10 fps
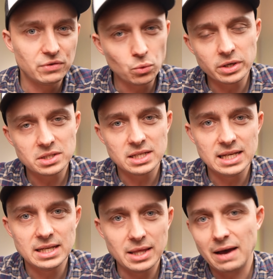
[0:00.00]
If you want to
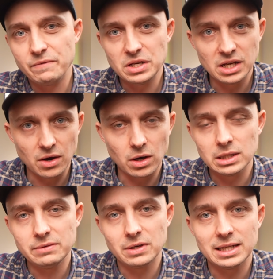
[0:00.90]
see that video, I'll
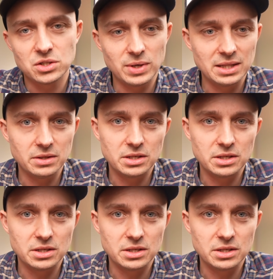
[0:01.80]
leave a link to it in the